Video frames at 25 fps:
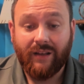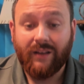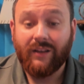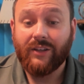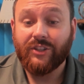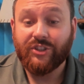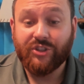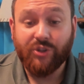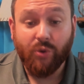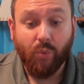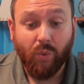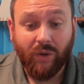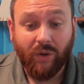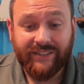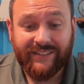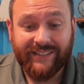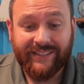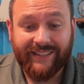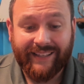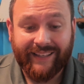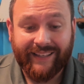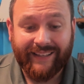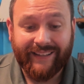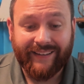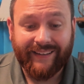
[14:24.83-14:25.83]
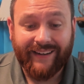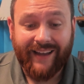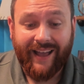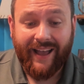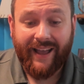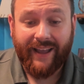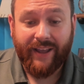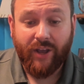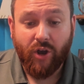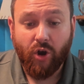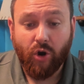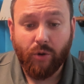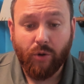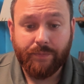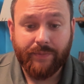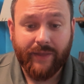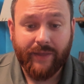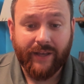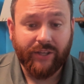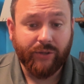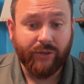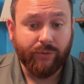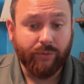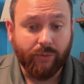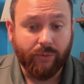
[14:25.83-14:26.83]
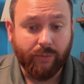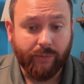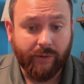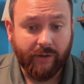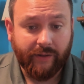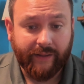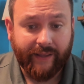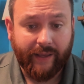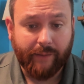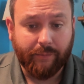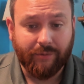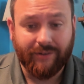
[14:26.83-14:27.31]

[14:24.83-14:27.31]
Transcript: So once again, I hope that you were really